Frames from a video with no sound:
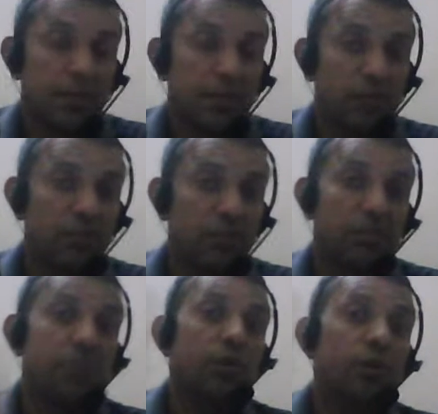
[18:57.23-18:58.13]
or
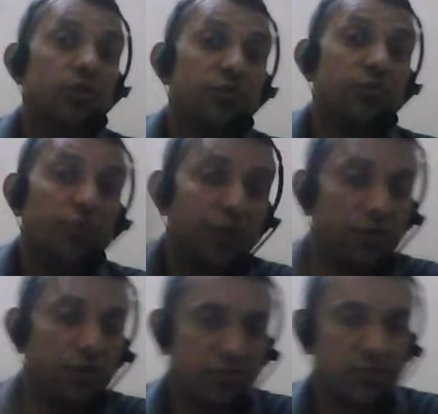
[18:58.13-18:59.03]
sometime ball is full
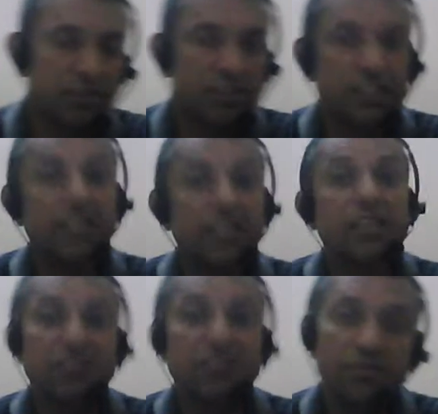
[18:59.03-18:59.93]
toss, their reaction